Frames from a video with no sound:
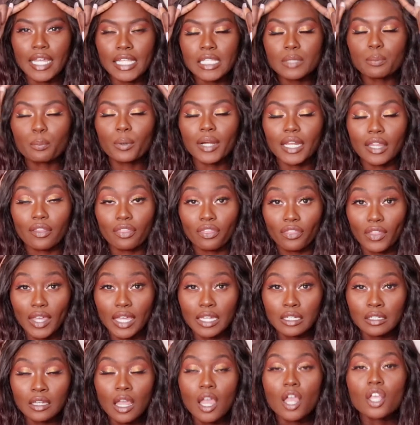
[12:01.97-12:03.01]
is pretty
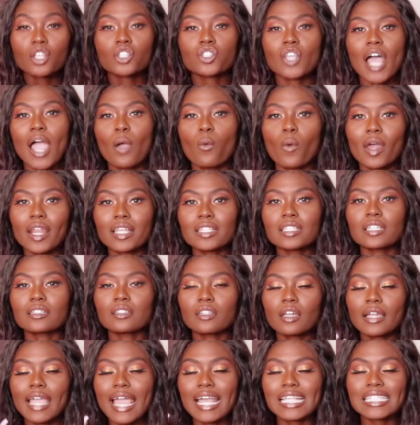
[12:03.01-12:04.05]
thin. So I wanted to
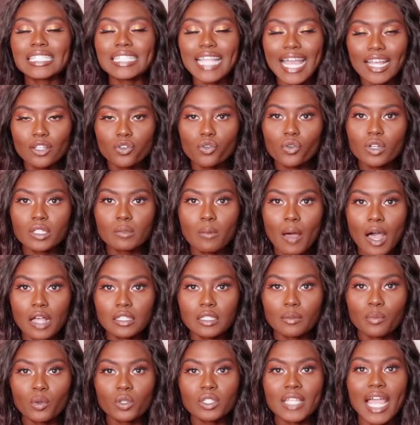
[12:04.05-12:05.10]
look as natural as
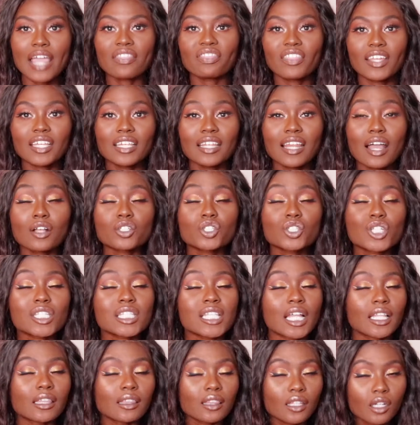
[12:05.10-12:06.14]
possible. So I thinned it out just
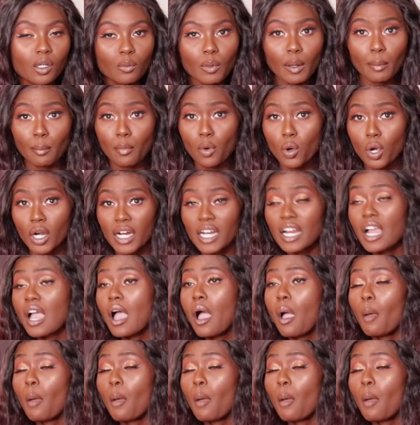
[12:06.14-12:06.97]
a little bit more.